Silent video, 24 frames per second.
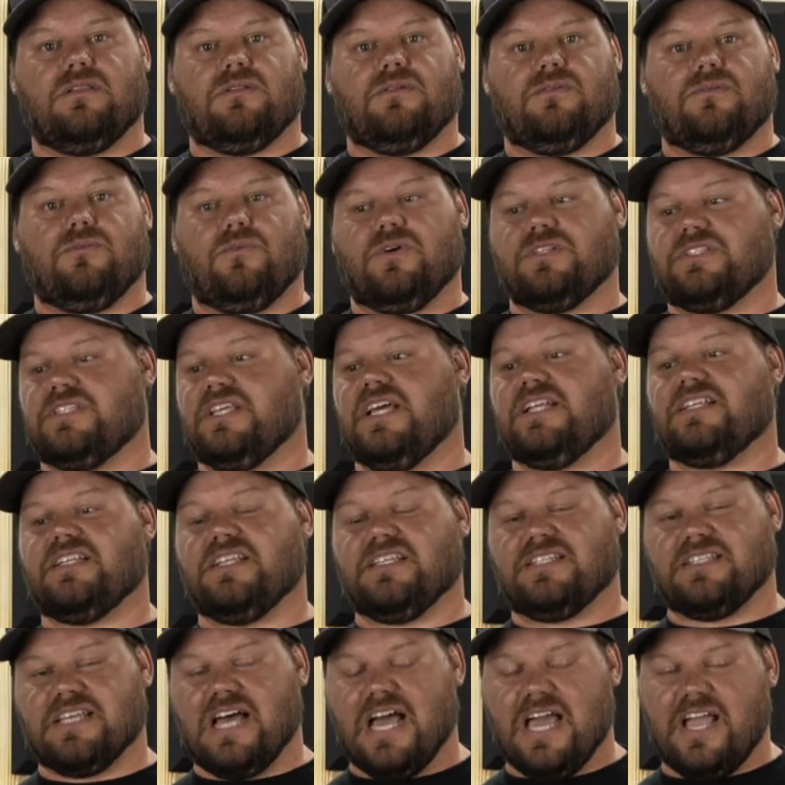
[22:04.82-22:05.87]
once that
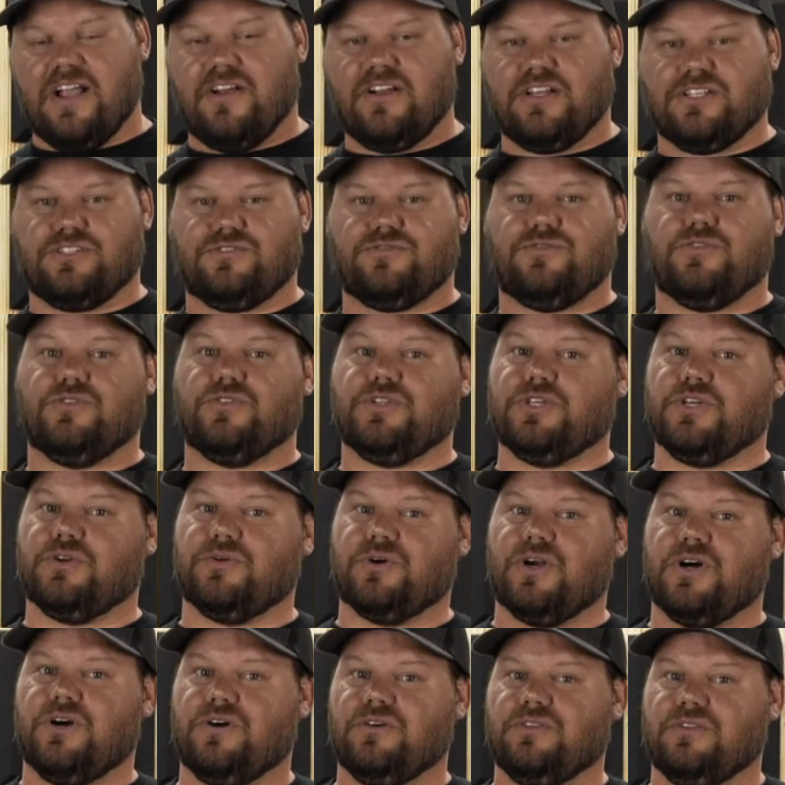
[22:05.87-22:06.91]
desire has fully
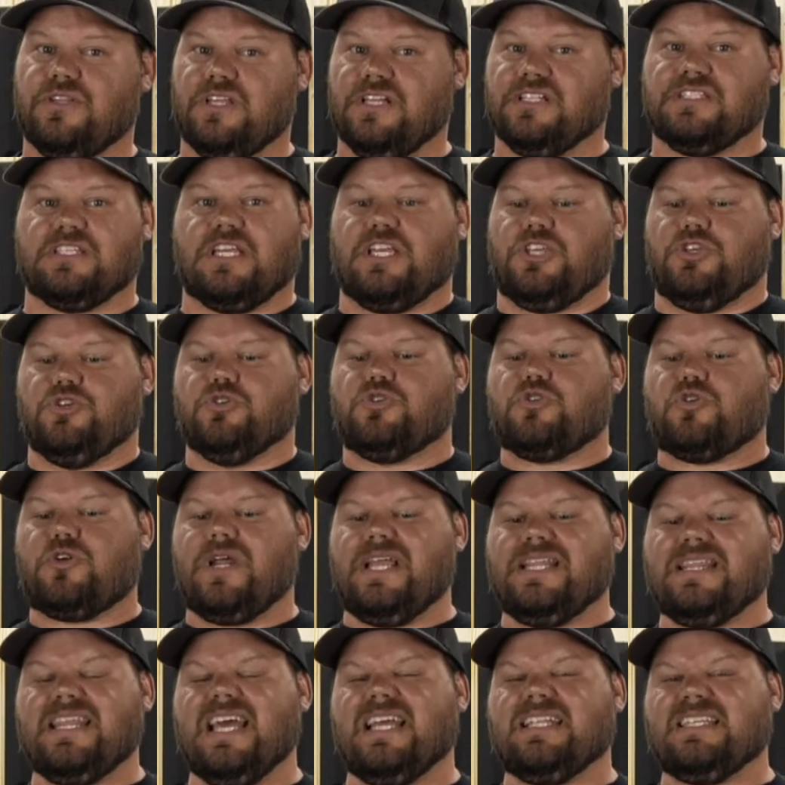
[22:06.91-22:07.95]
grown, it's like you
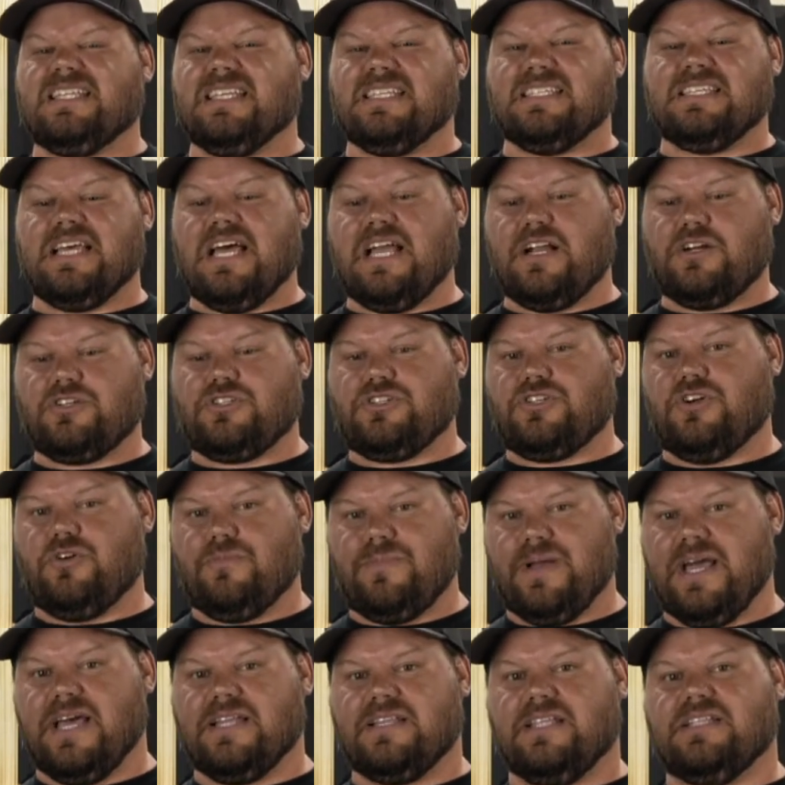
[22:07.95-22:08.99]
create that desire so
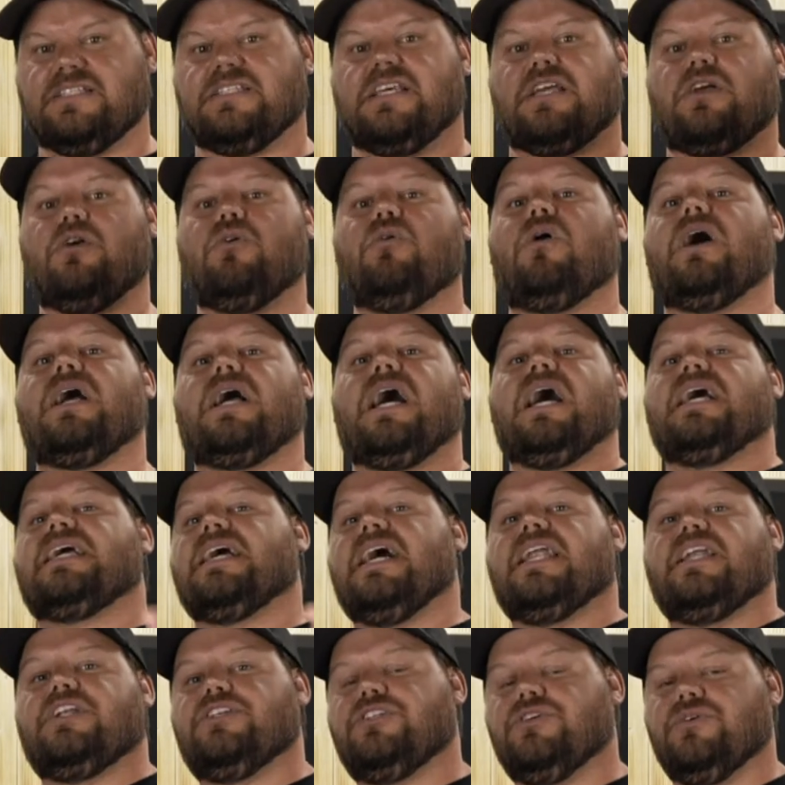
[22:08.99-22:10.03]
bad that it's like, oh, I got
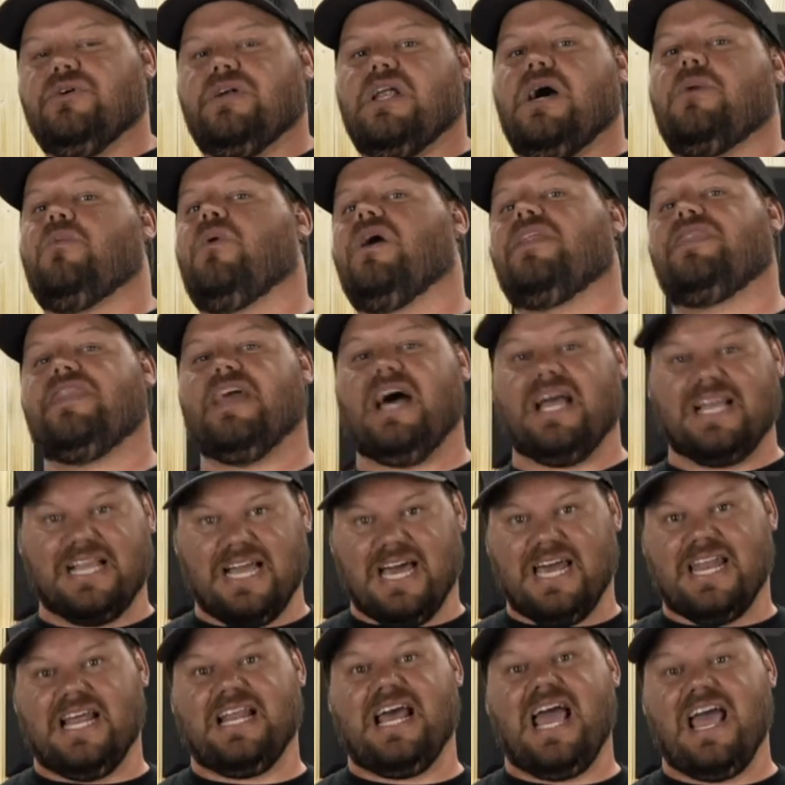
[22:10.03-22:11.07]
to do it. I got
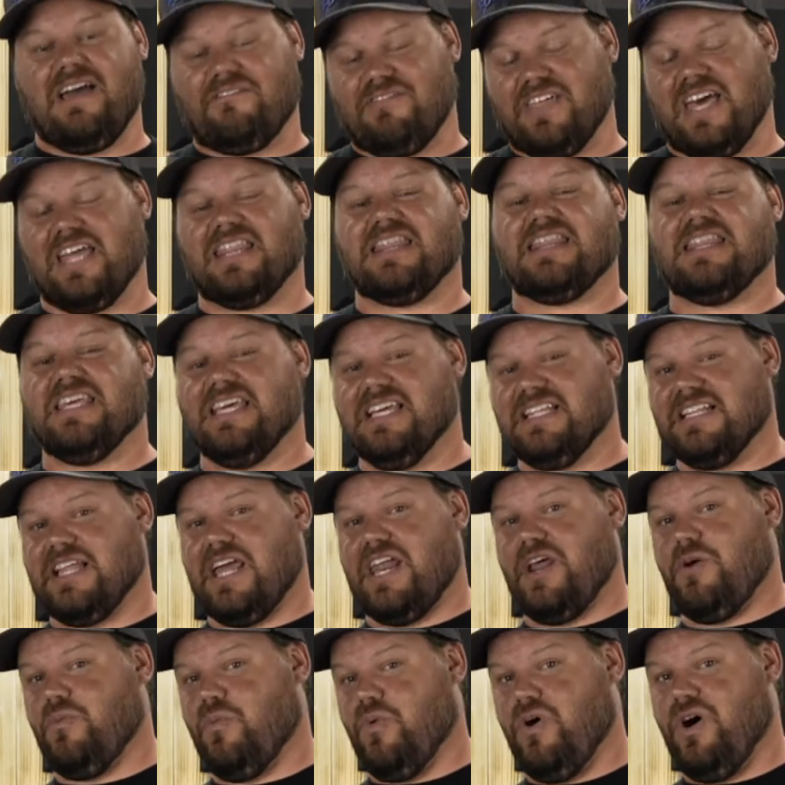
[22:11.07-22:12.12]
to have that thing that I
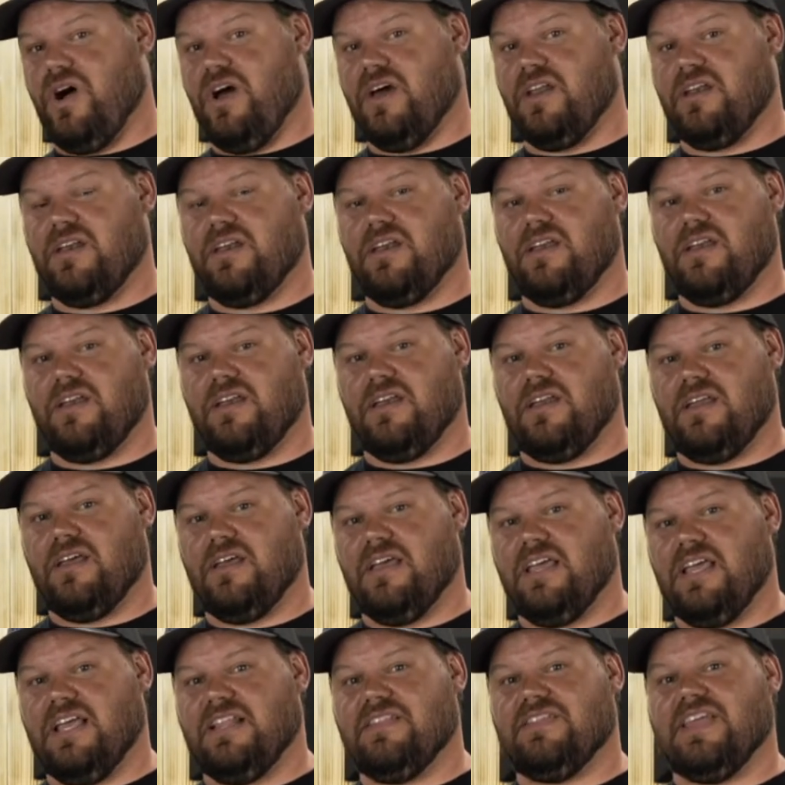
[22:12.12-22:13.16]
want.
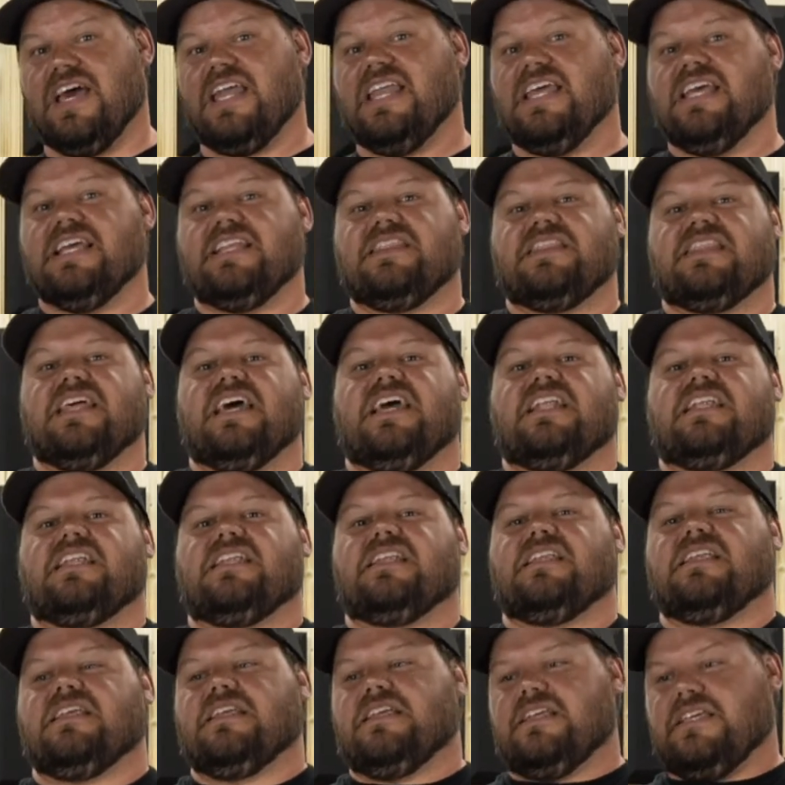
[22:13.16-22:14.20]
That it then
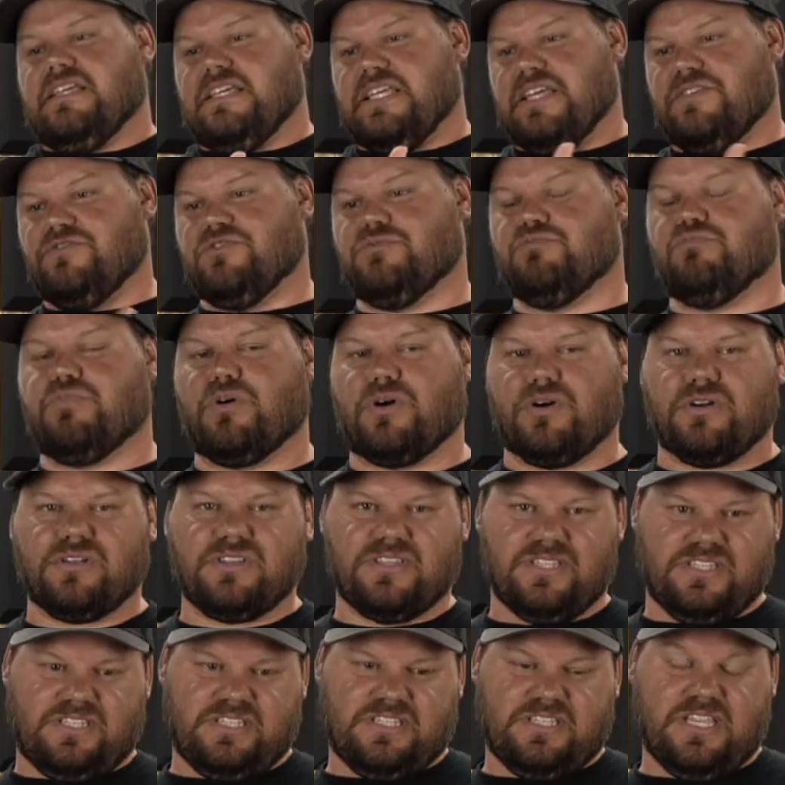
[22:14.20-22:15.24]
gives birth
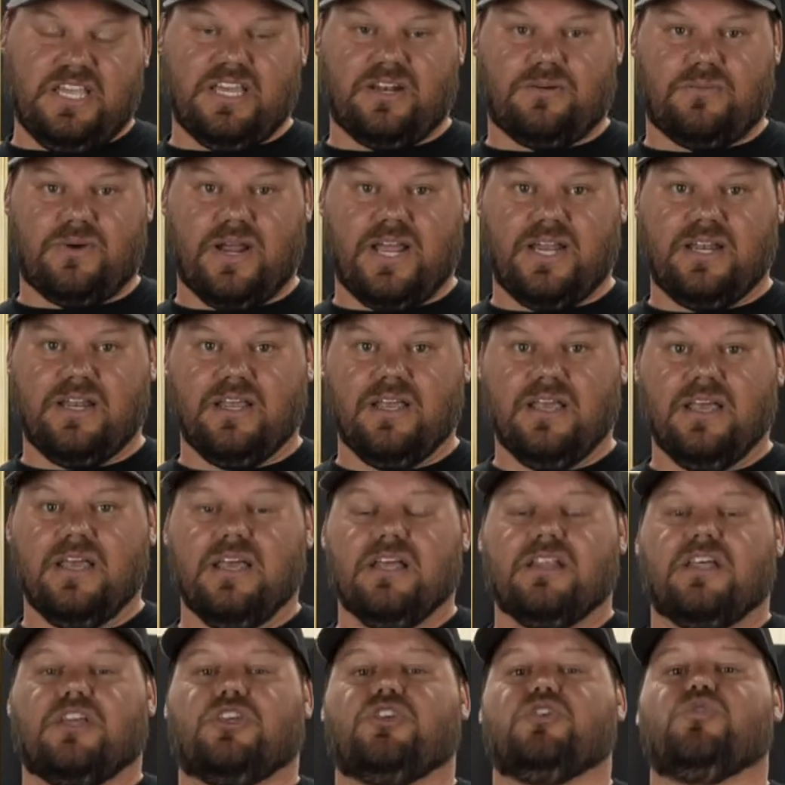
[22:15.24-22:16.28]
to sin, right?
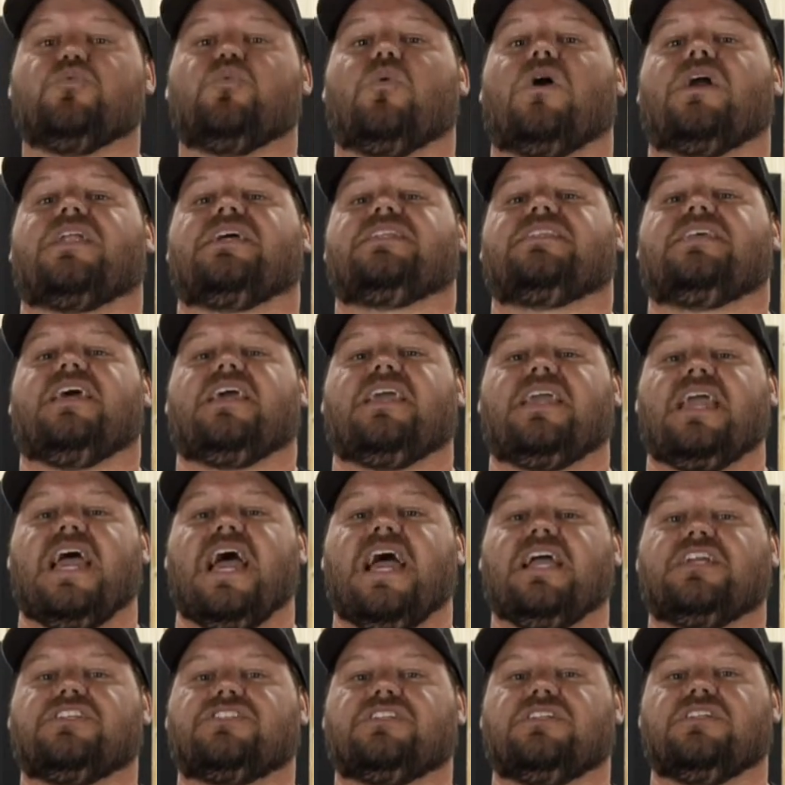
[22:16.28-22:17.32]
Like you want to take
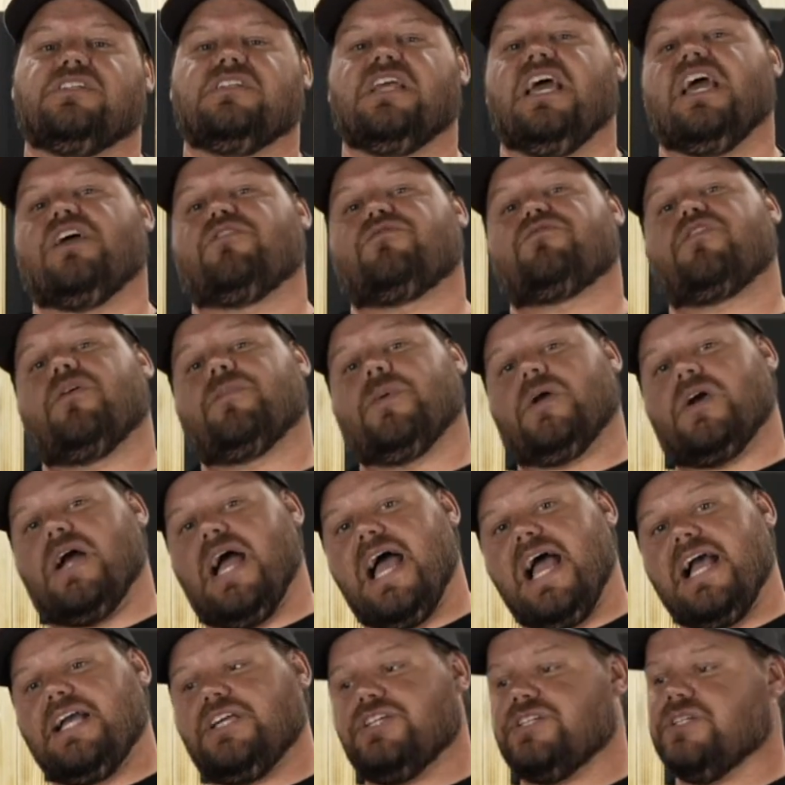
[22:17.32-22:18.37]
action, and from your
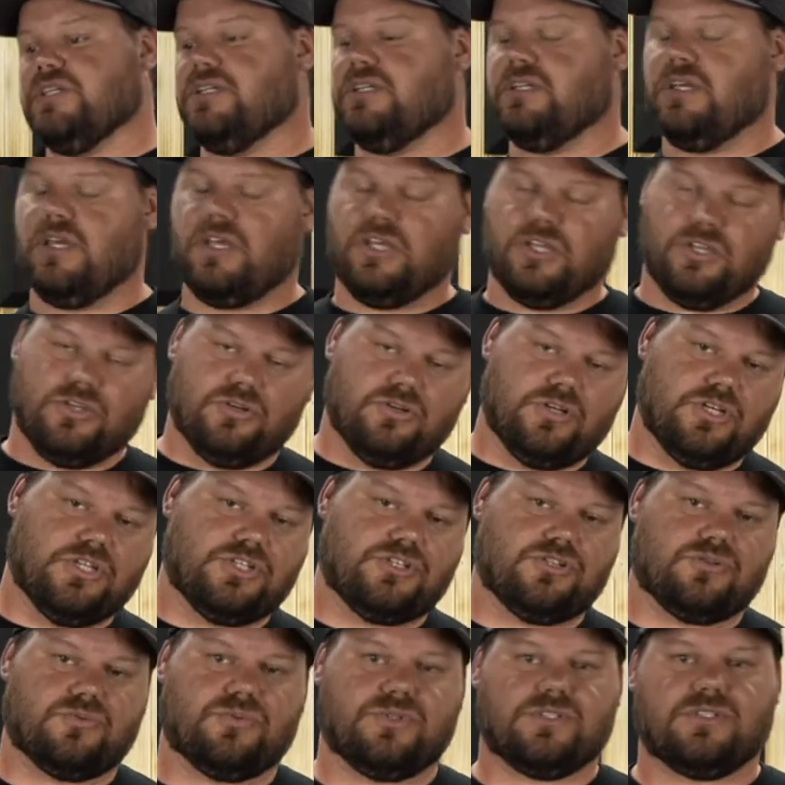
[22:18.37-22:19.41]
action, you get
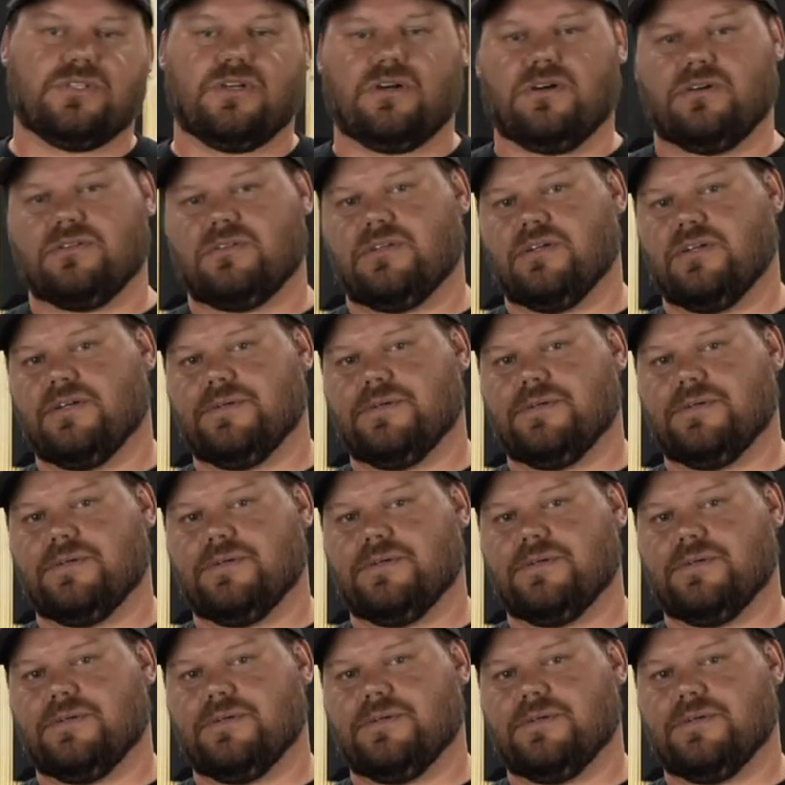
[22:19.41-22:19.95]
your result.